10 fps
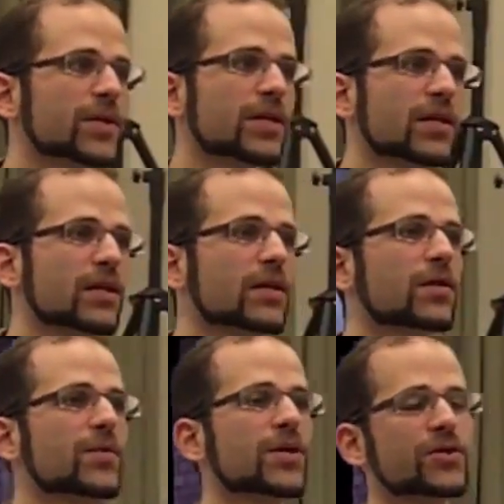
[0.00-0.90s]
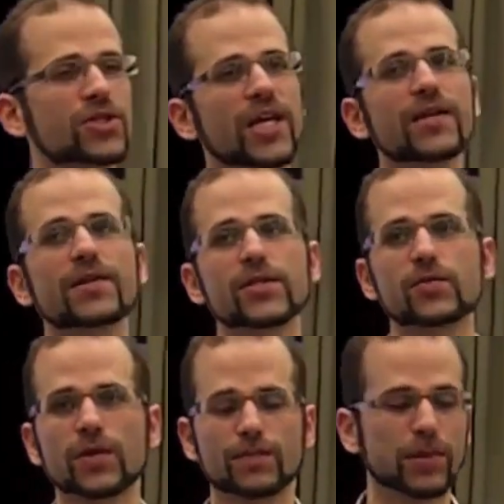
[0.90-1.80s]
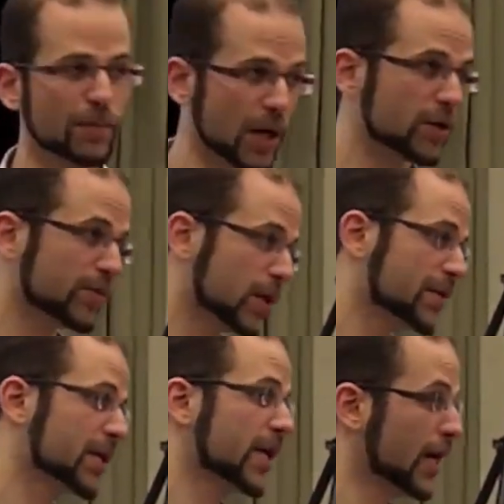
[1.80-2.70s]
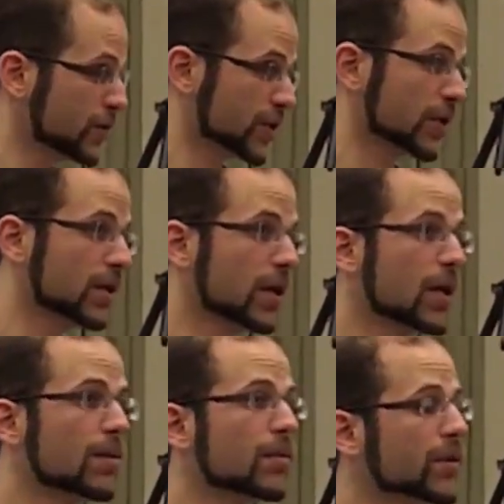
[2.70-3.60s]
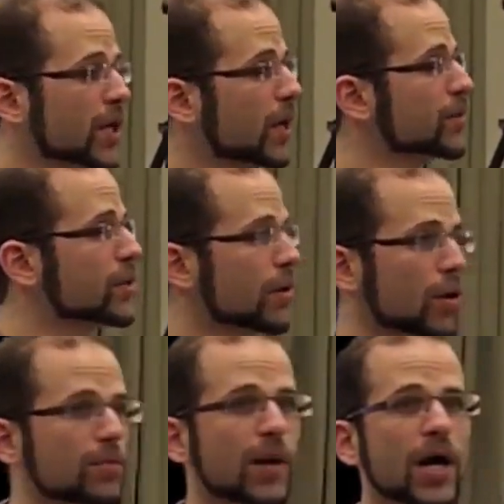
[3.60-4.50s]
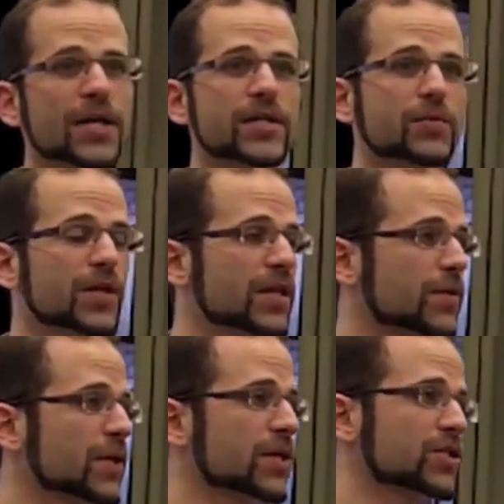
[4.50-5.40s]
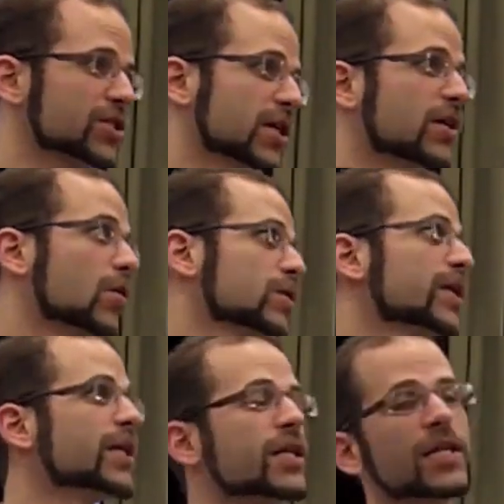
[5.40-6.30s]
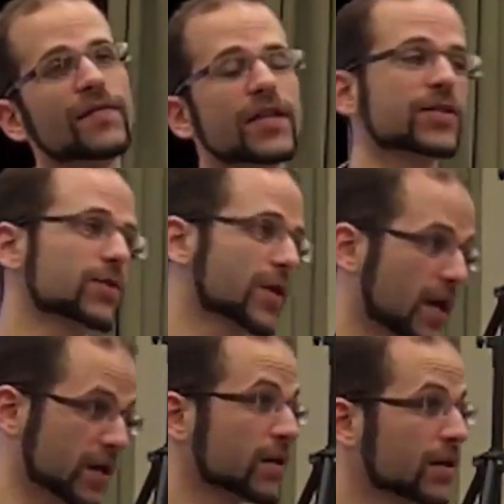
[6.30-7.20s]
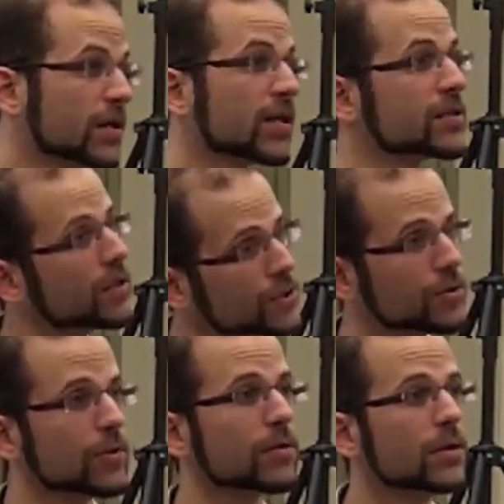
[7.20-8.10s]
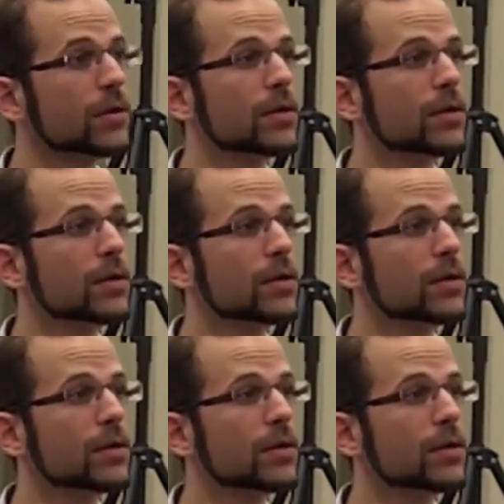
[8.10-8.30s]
We understand this with modern plumbing and housing, but when it comes to our own bodies, we think we can just kind of hold it in and everything's okay. That's not true.